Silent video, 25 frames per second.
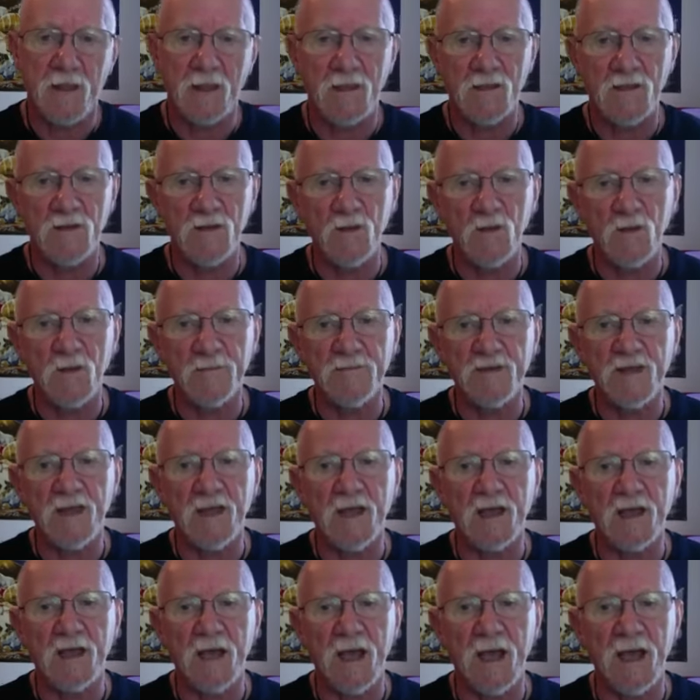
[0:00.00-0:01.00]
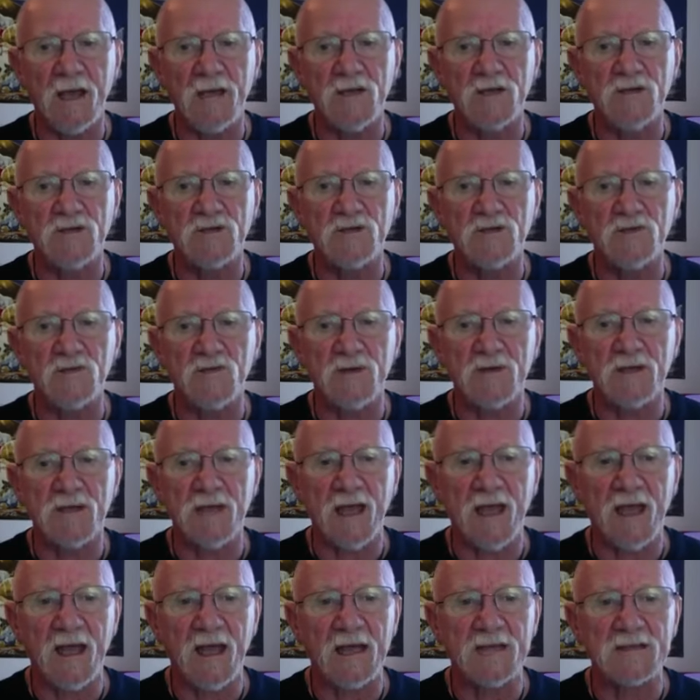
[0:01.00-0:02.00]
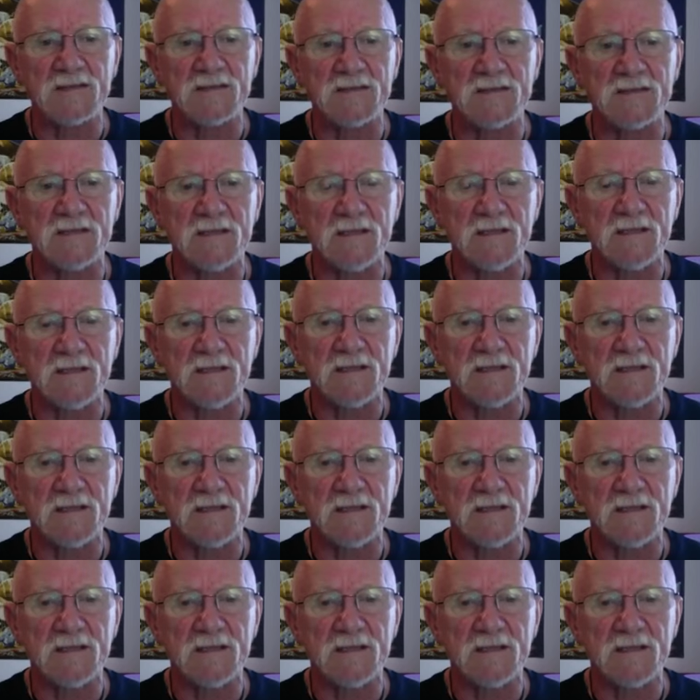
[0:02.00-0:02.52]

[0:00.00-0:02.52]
You are being guided to relax